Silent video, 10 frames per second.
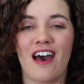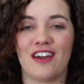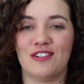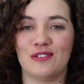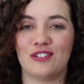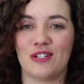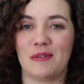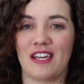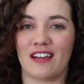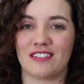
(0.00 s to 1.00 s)
a new
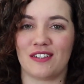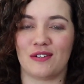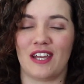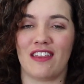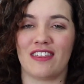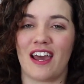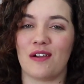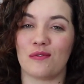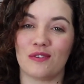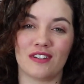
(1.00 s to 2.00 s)
GPS unit that
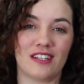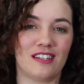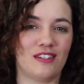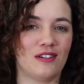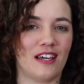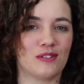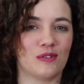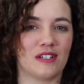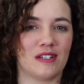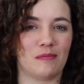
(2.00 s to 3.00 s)
I really think you guys
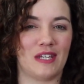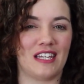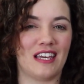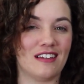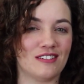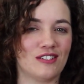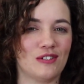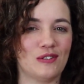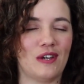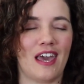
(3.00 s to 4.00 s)
were going to be
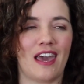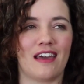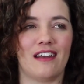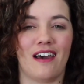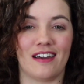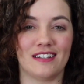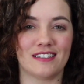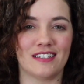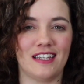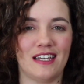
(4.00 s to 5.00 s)
into and
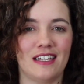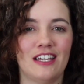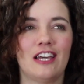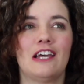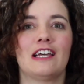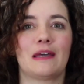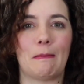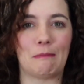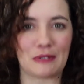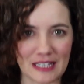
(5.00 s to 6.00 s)
honestly
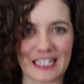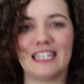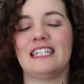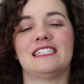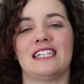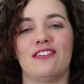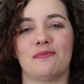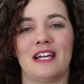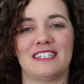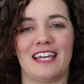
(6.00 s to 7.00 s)
completely saved
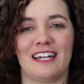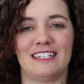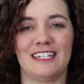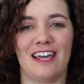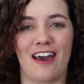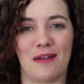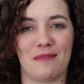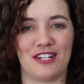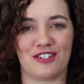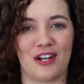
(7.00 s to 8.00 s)
my sanity on
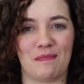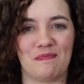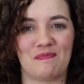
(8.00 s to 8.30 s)
my trip.